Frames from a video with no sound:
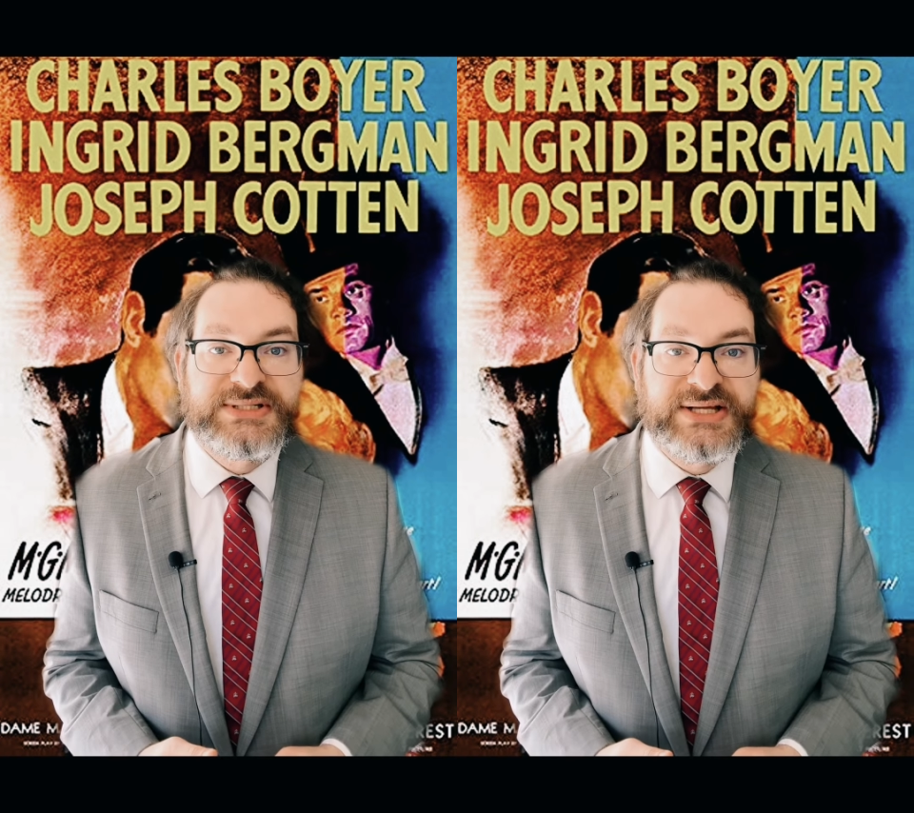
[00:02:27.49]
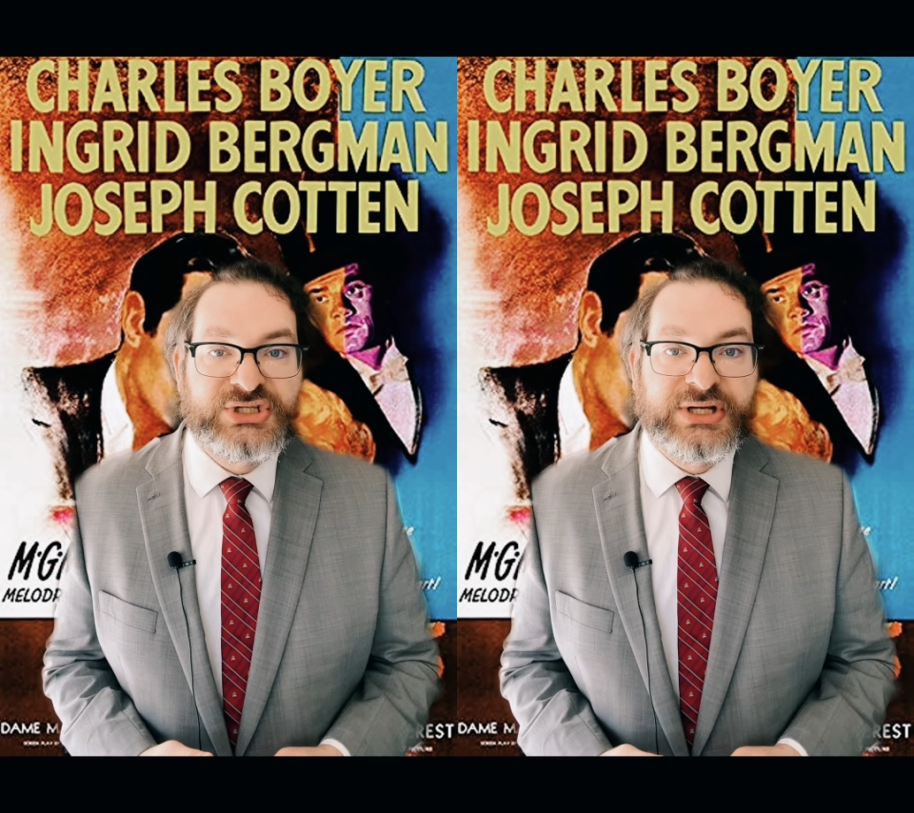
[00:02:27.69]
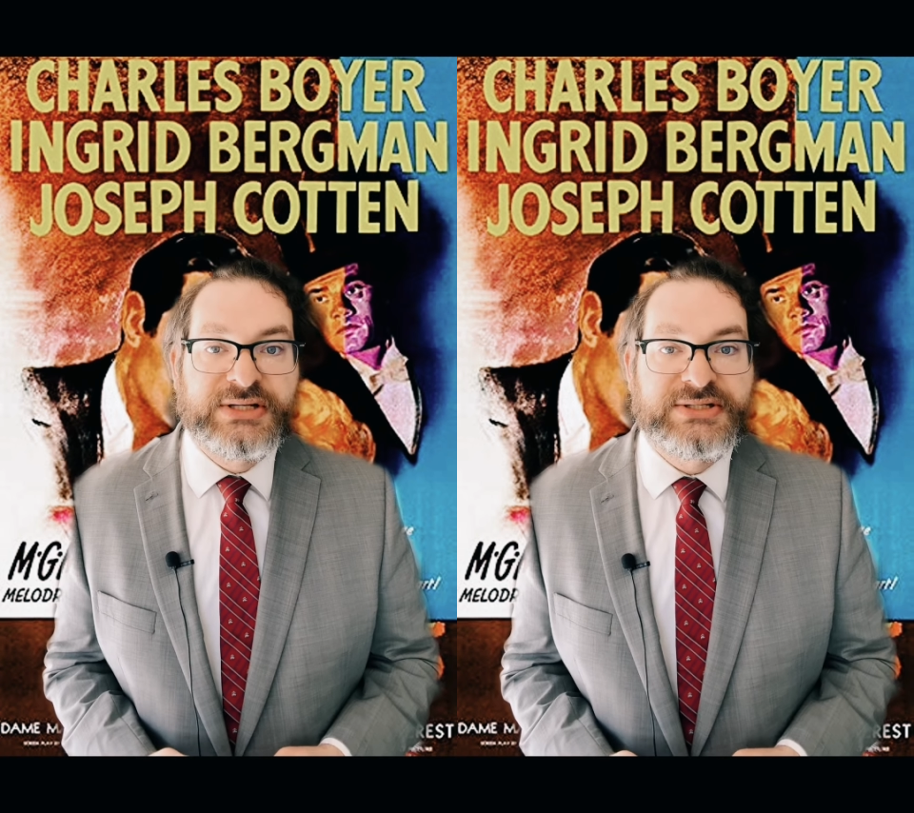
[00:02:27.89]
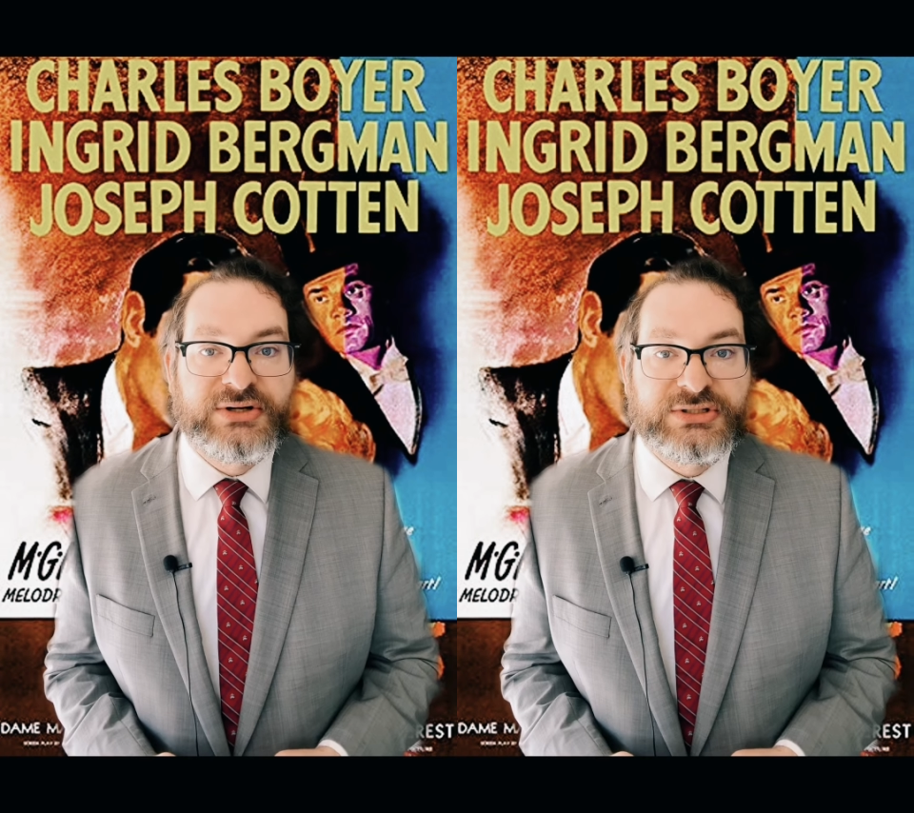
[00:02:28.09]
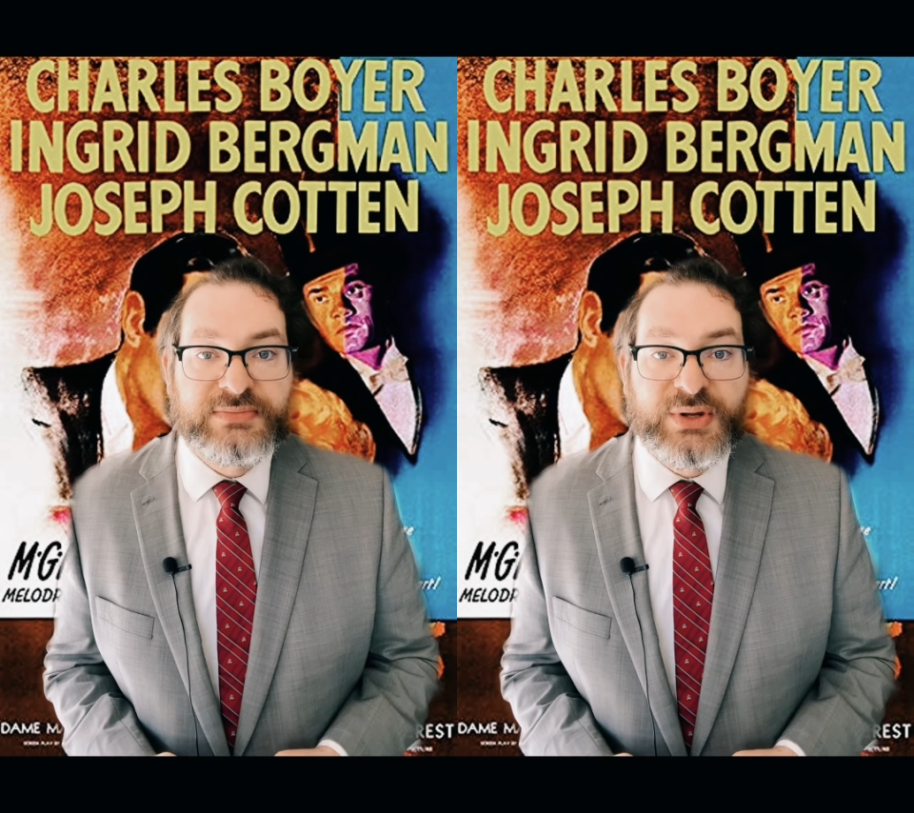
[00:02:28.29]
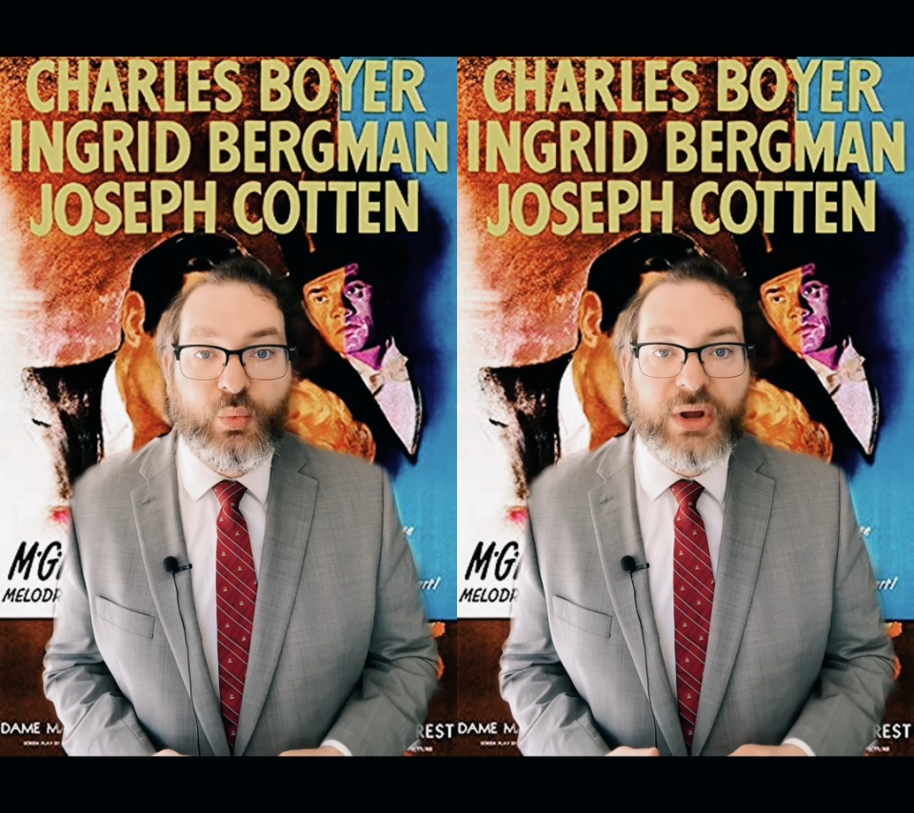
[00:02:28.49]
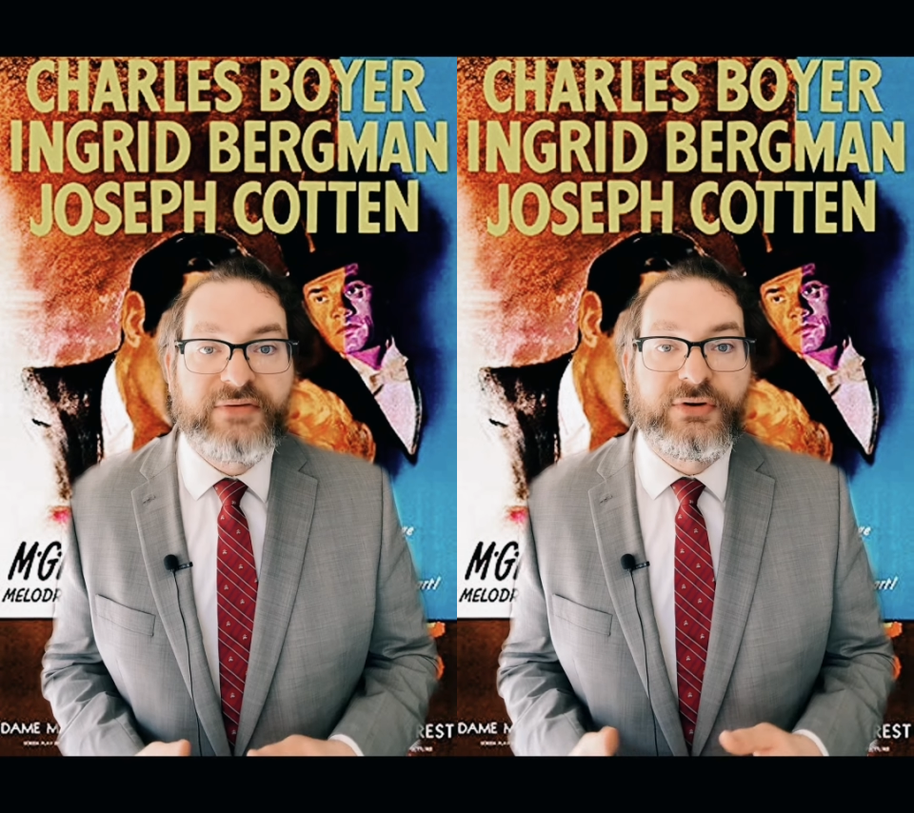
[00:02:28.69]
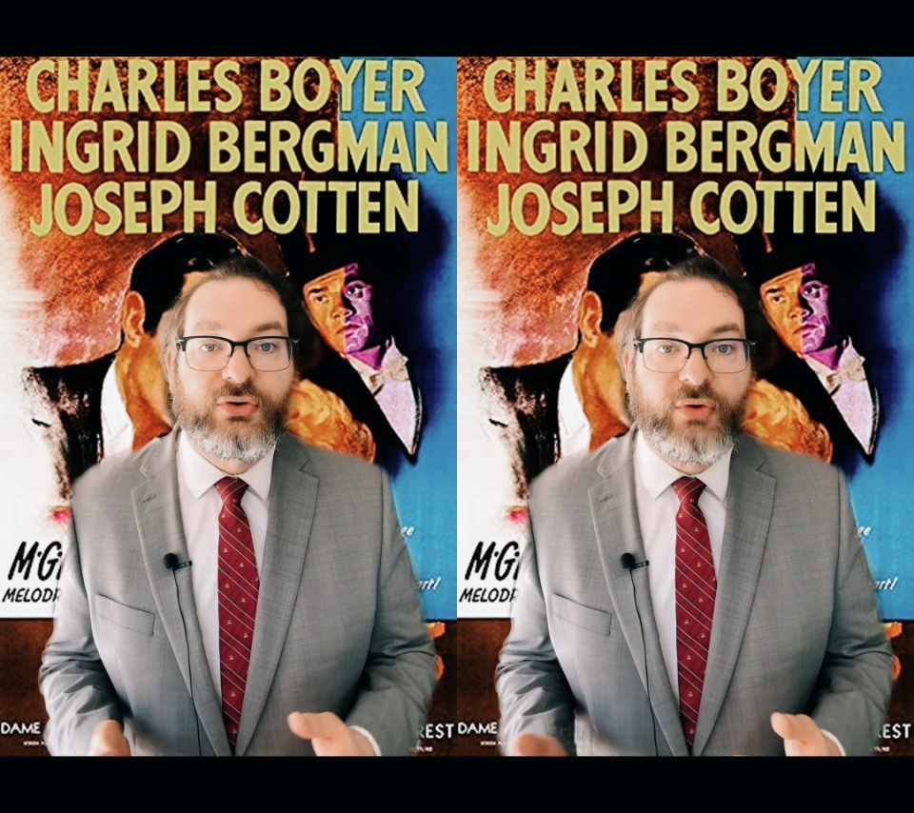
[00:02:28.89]
that she considered to be one
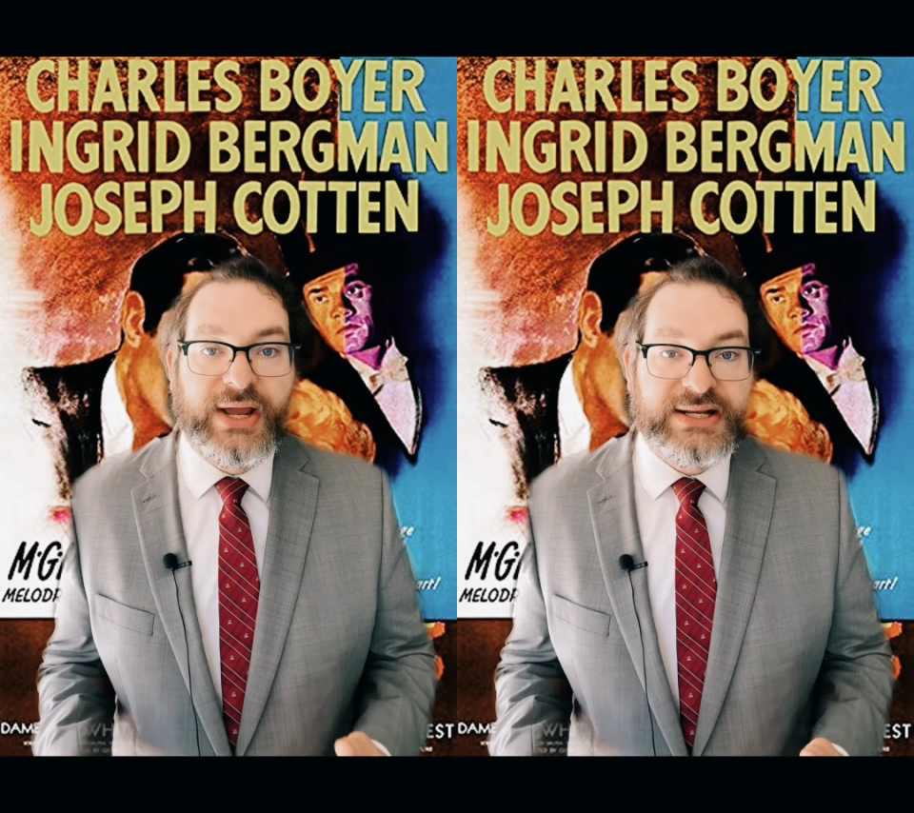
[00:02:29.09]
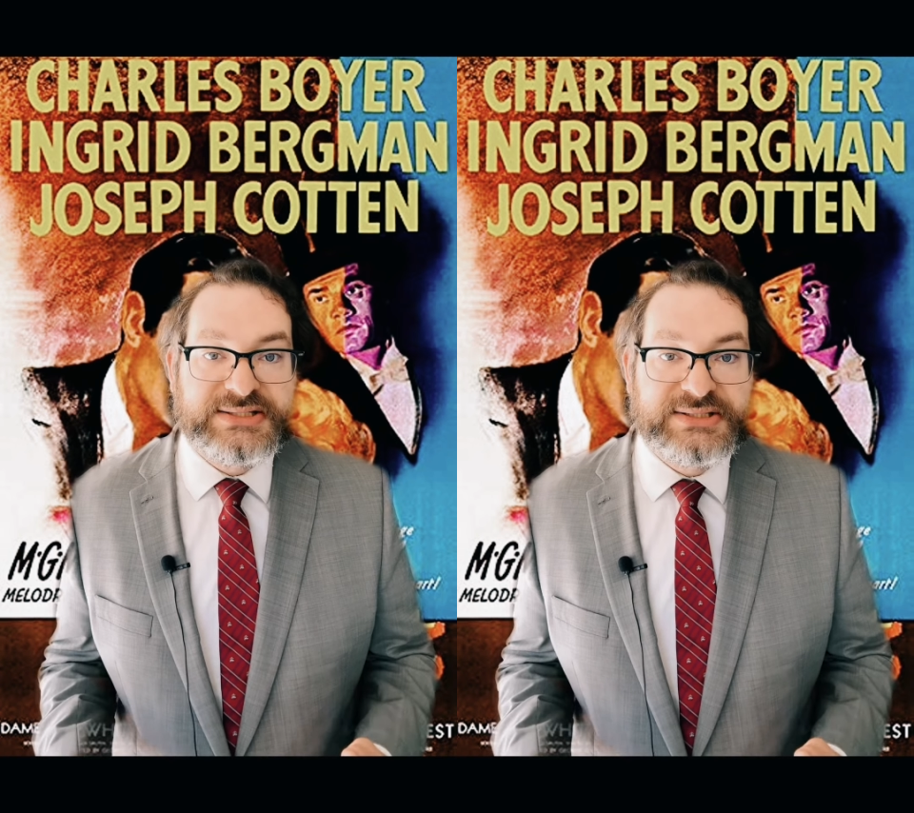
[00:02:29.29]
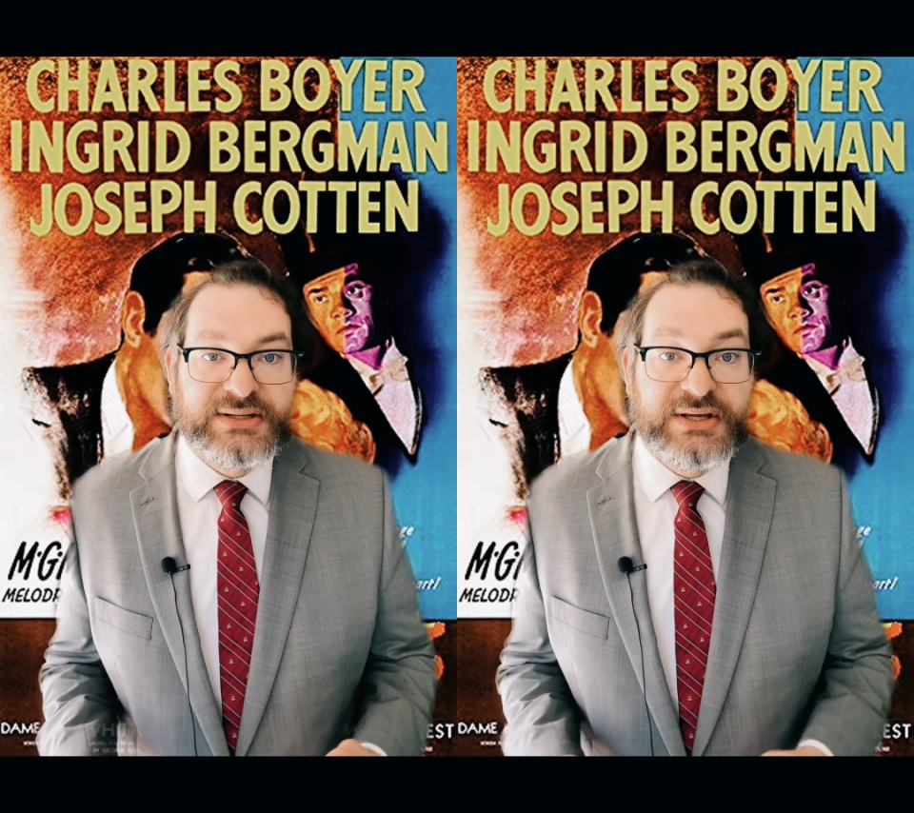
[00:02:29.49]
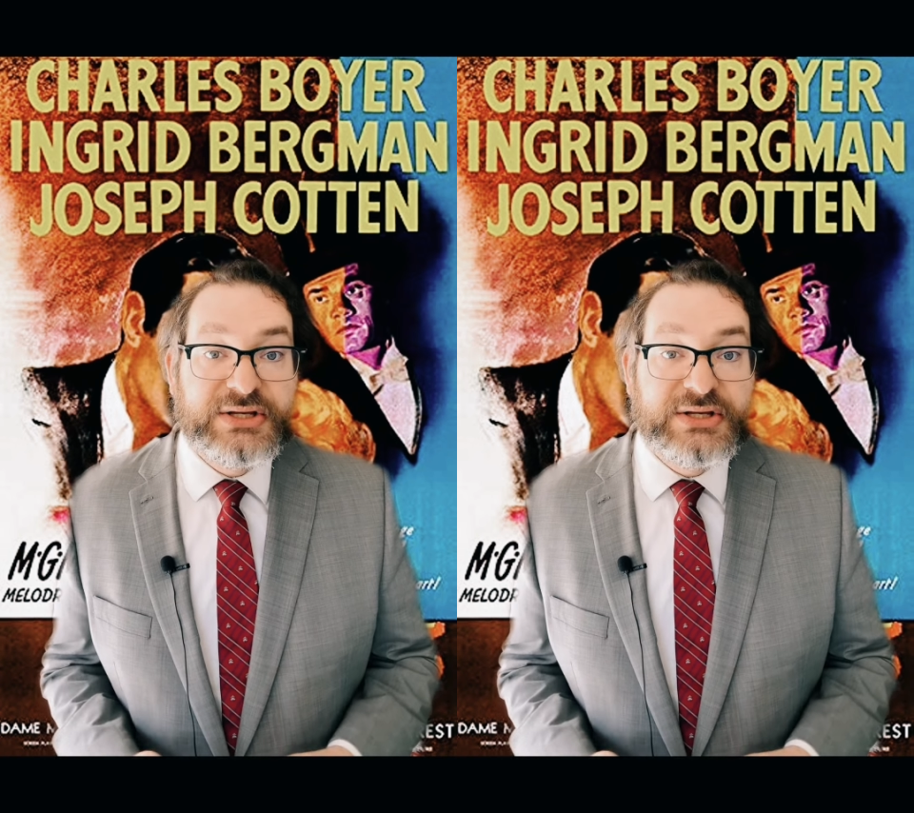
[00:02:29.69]
of her greatest.